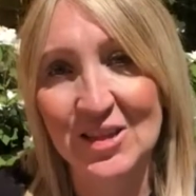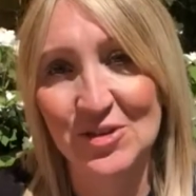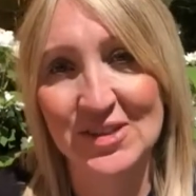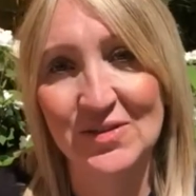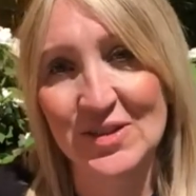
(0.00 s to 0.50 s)

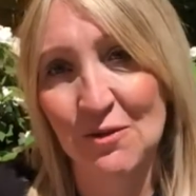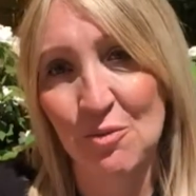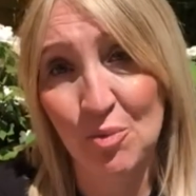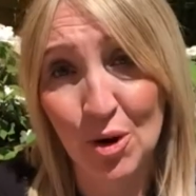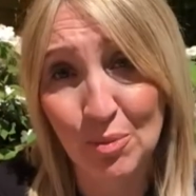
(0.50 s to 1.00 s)
lots of
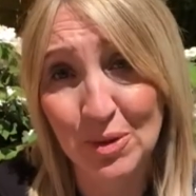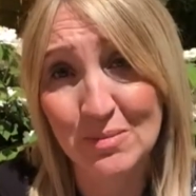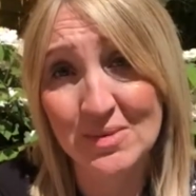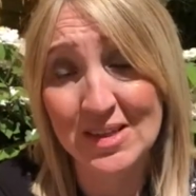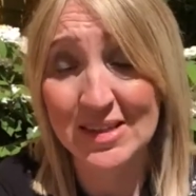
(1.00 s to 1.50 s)
different
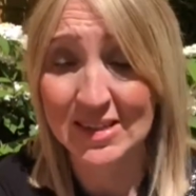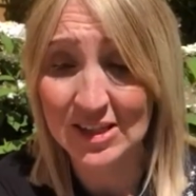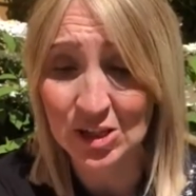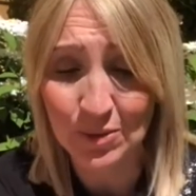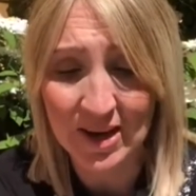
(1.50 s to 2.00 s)
problems and
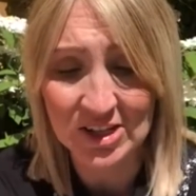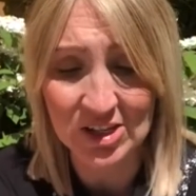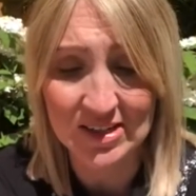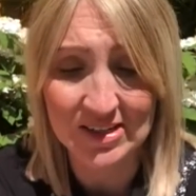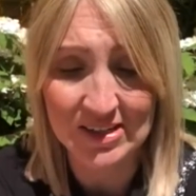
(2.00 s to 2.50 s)

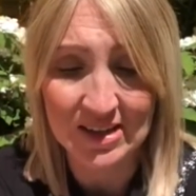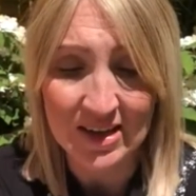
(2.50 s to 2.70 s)
situations,